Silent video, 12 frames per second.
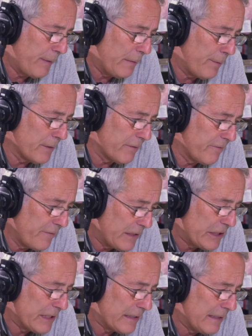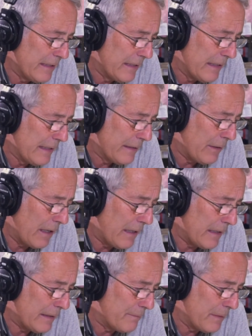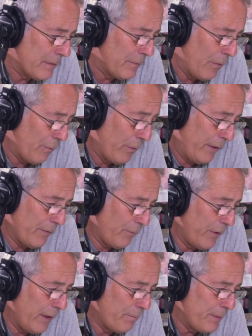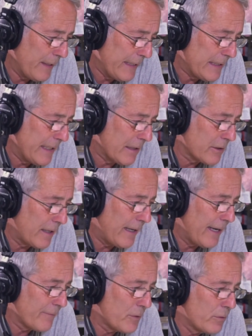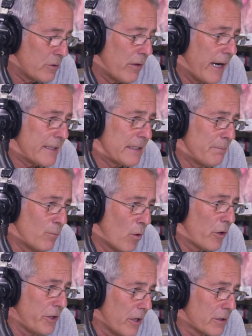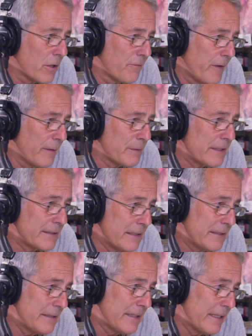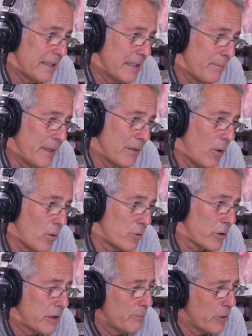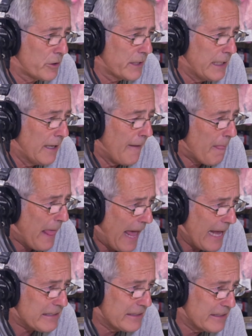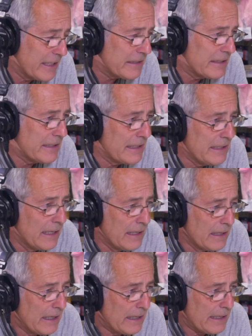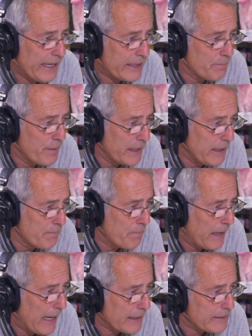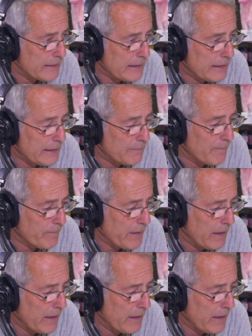people envision, we plainly are going to have to attract more younger families. This is getting to be an older community. Act 60 had a big impact. A